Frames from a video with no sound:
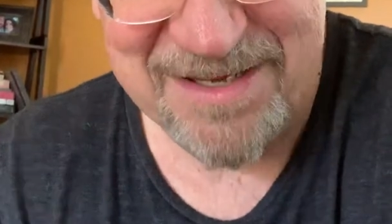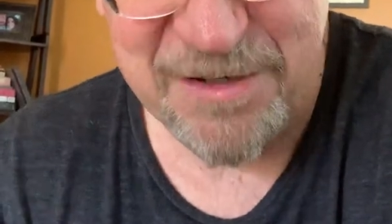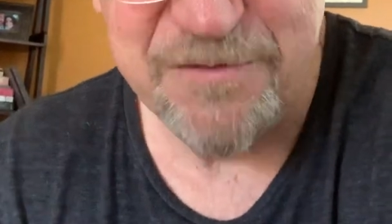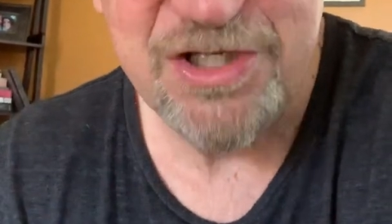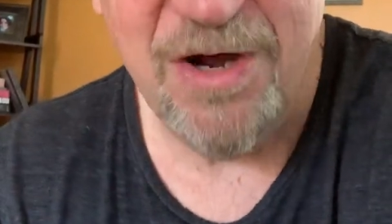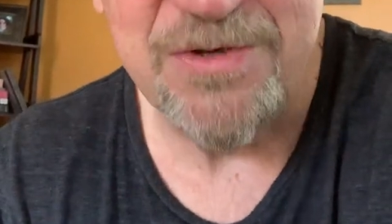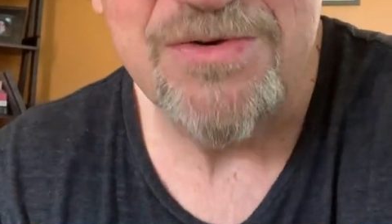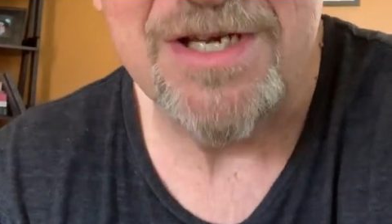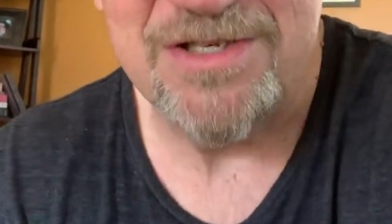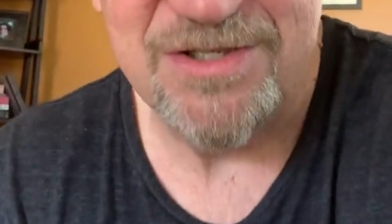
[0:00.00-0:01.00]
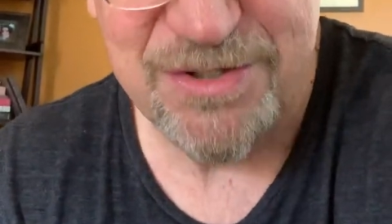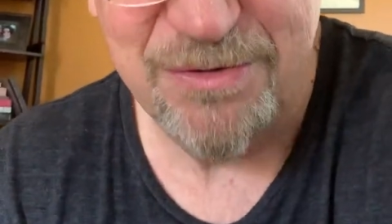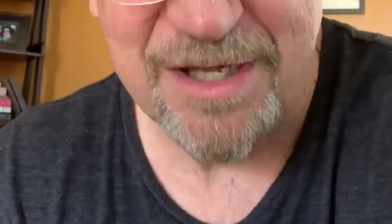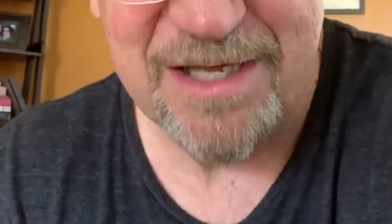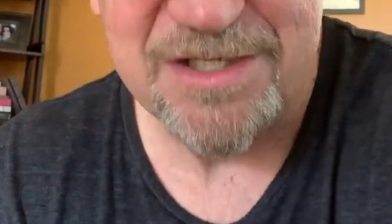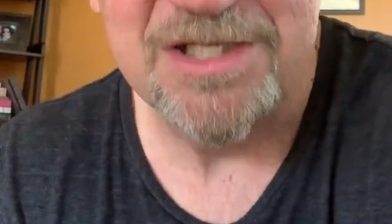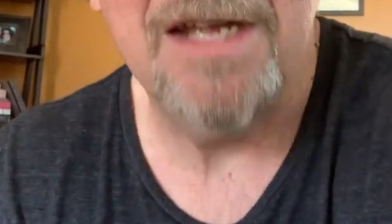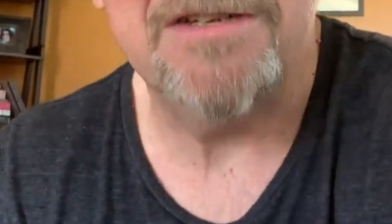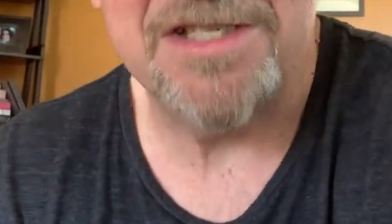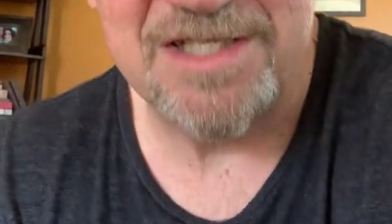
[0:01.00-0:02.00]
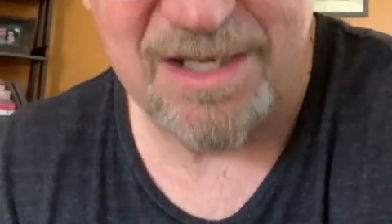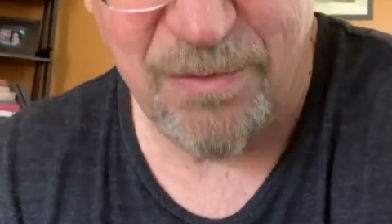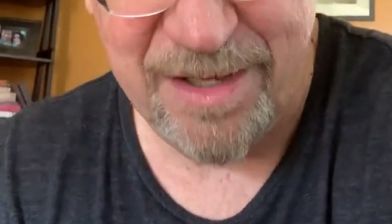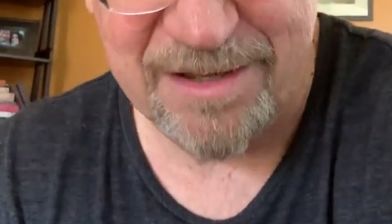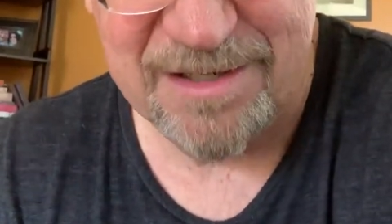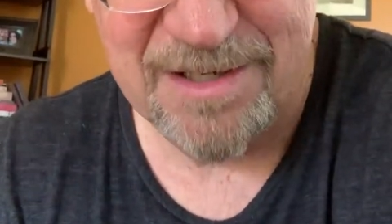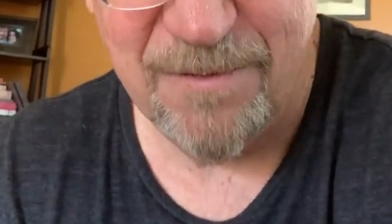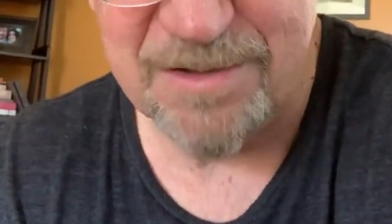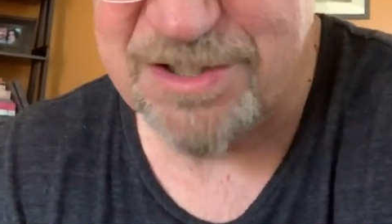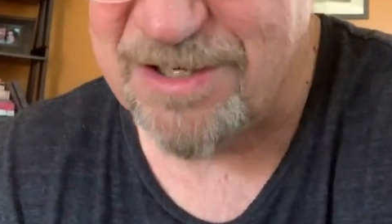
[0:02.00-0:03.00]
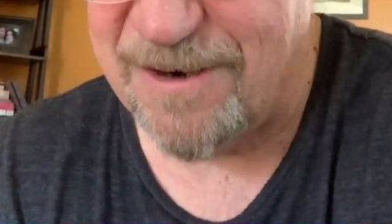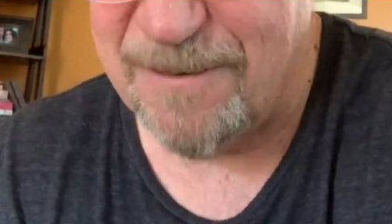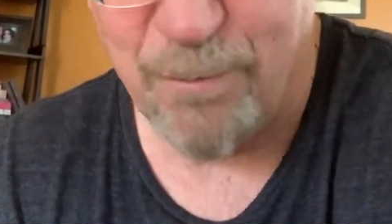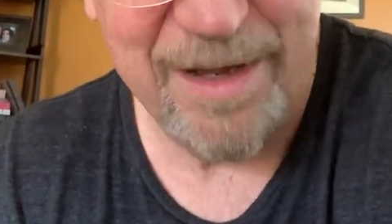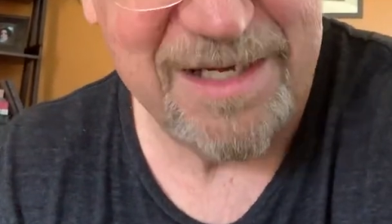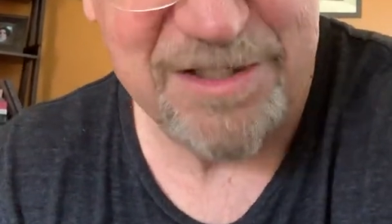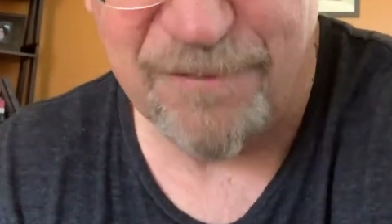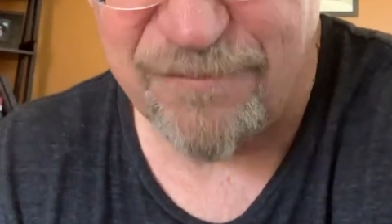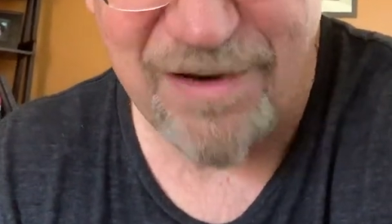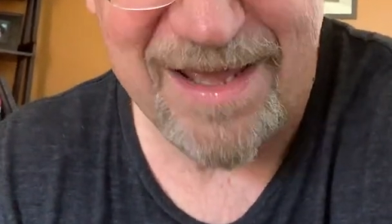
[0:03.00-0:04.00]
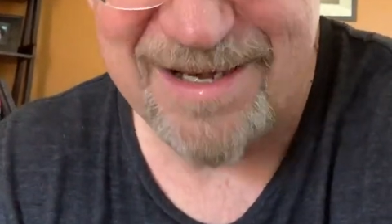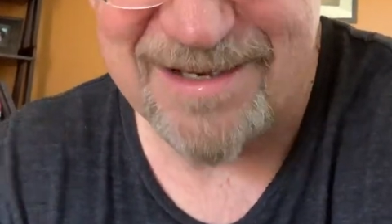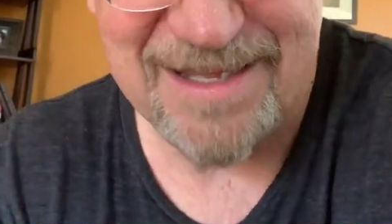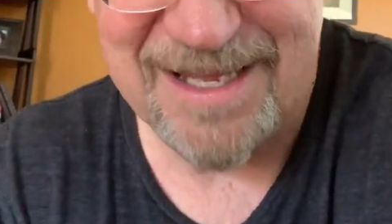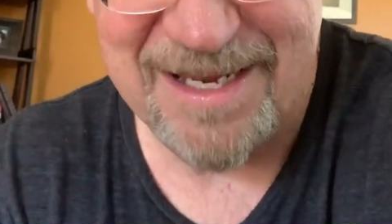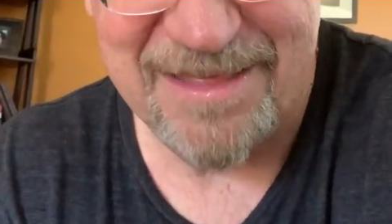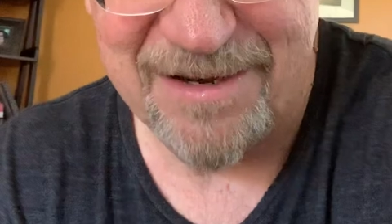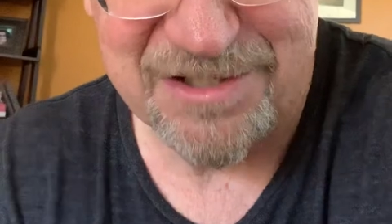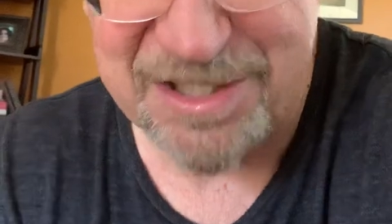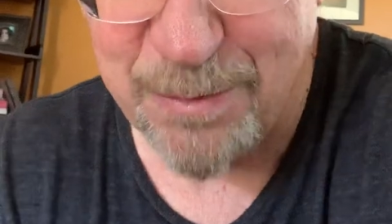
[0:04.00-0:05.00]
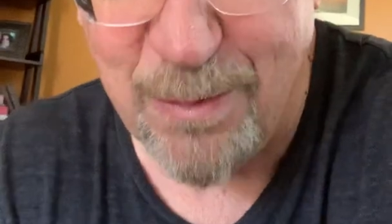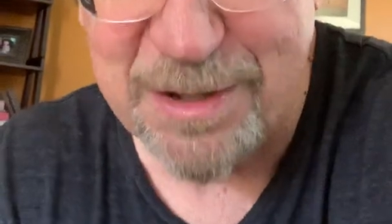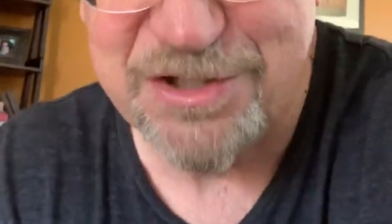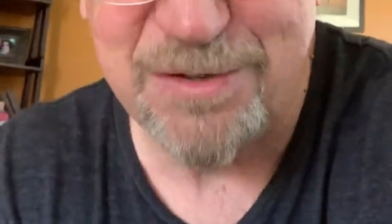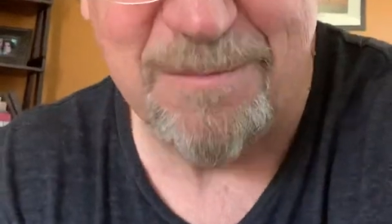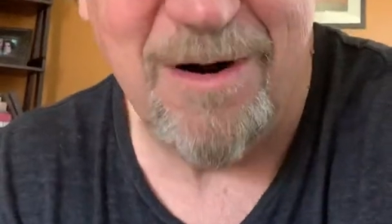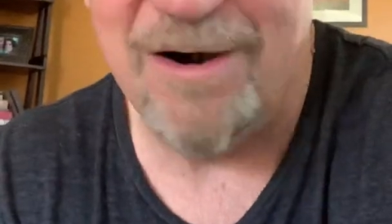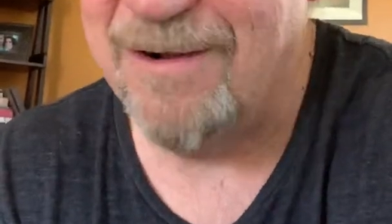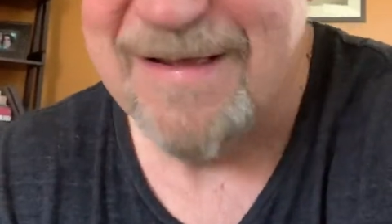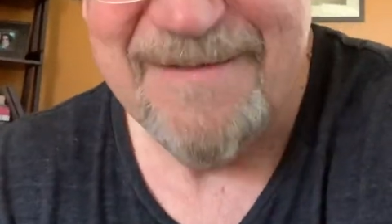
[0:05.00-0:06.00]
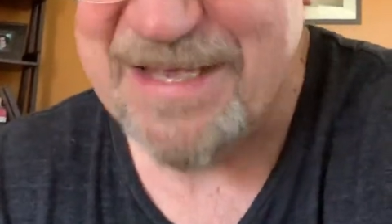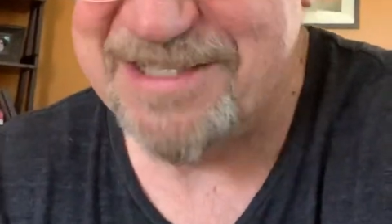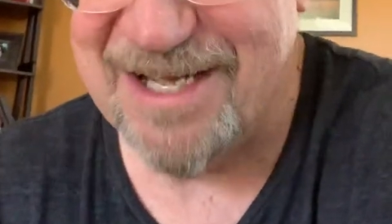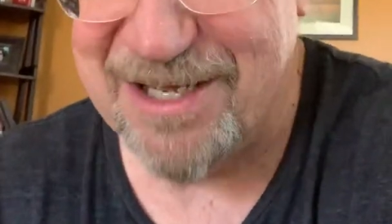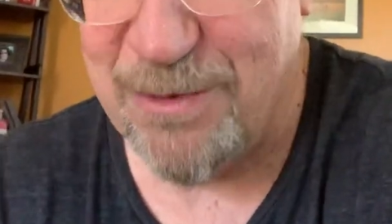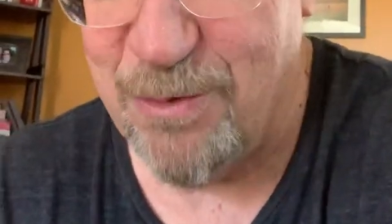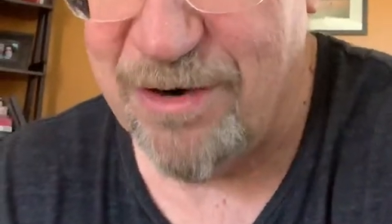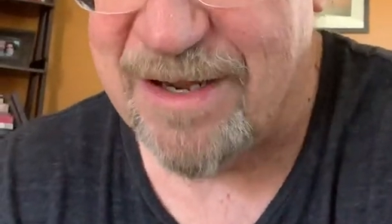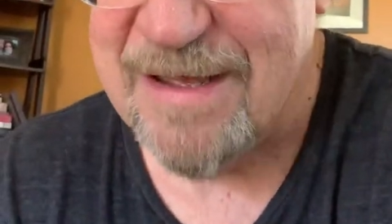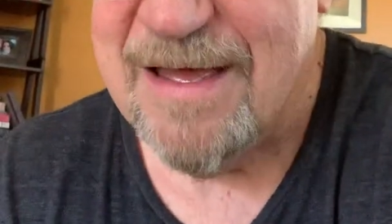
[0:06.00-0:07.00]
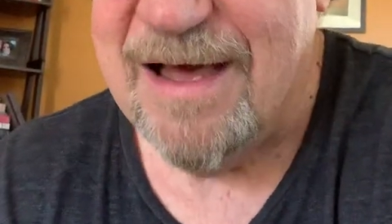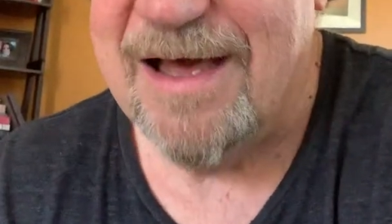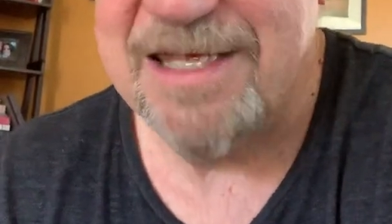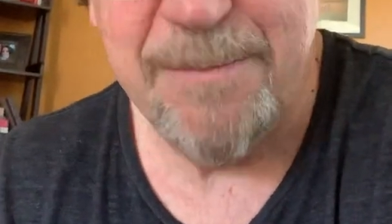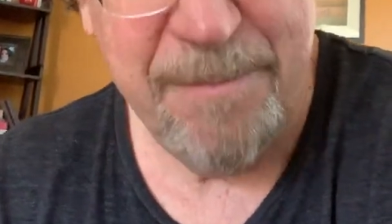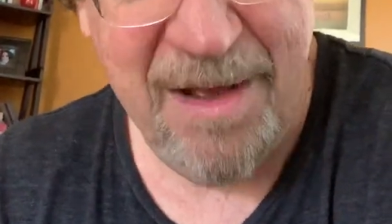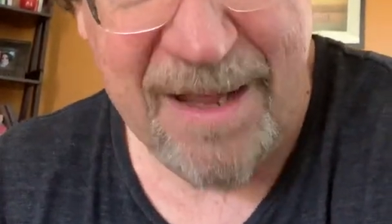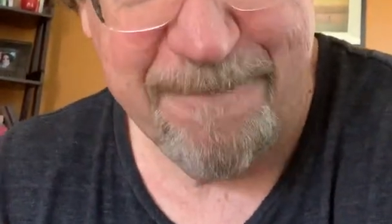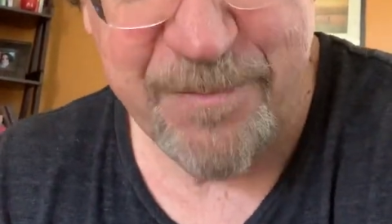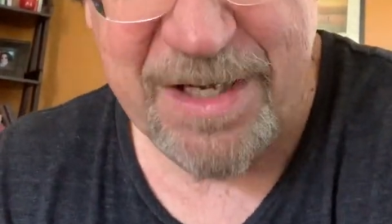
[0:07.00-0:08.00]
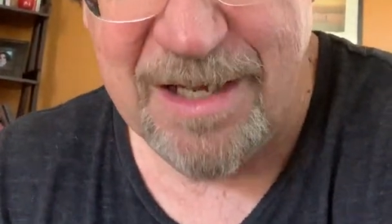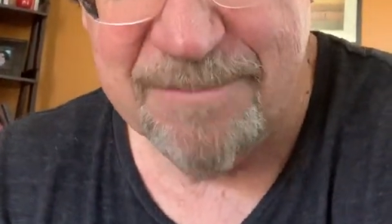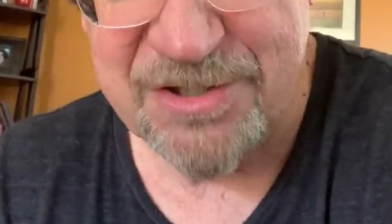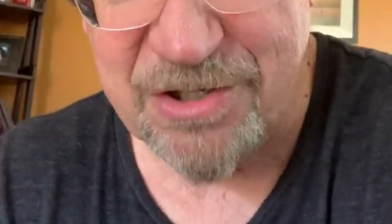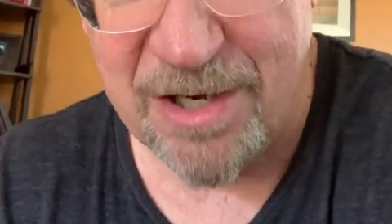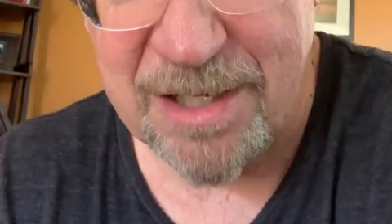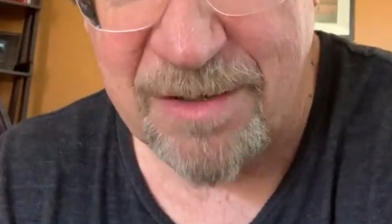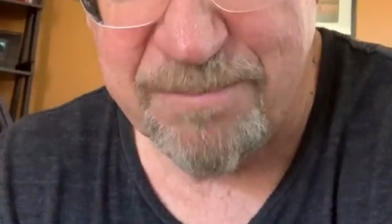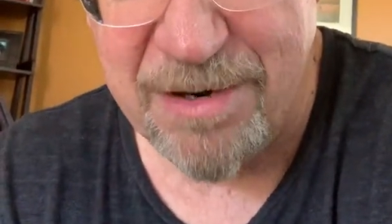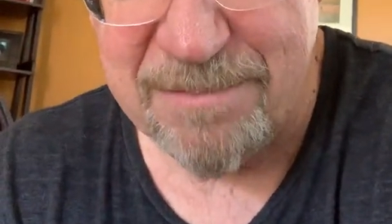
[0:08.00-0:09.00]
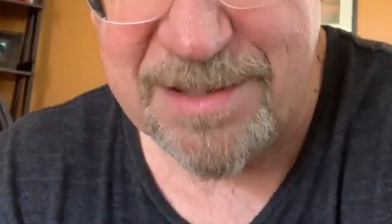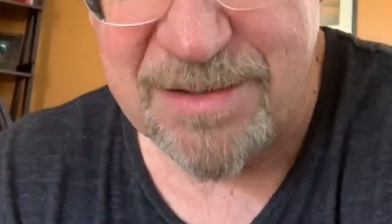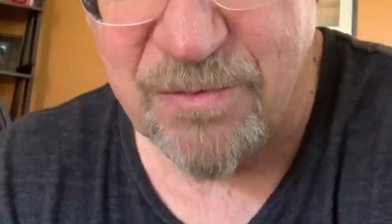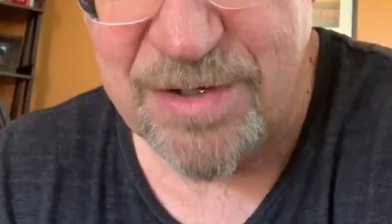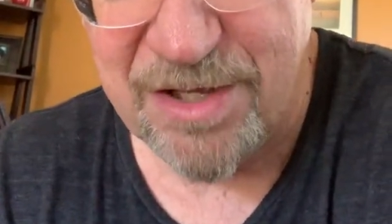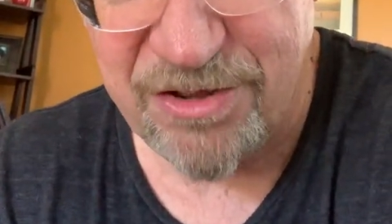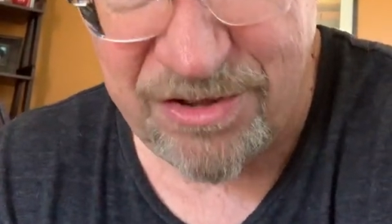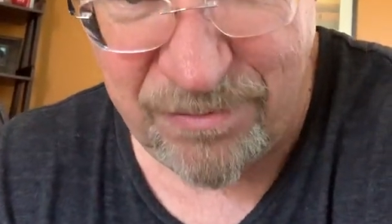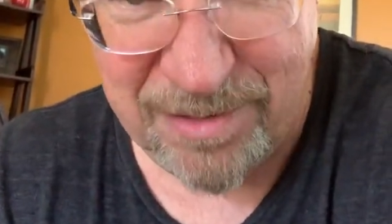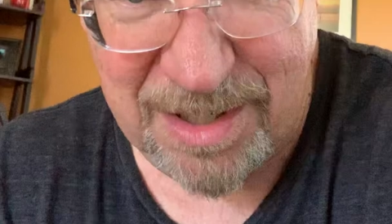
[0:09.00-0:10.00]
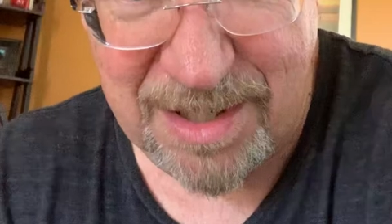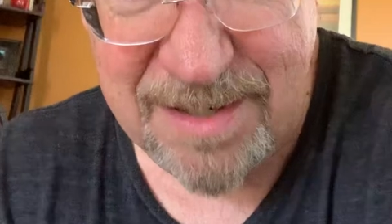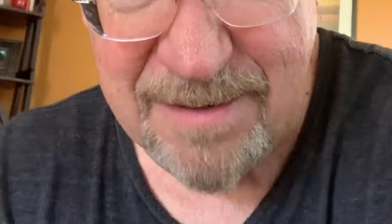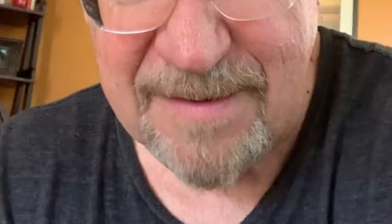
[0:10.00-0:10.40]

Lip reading: you've shown you can do this. You just have to stick with it. Don't start waiting till Friday to get in there and see, well, what's due tomorrow? That's not going to work. Keep in mind, starting probably in week 3,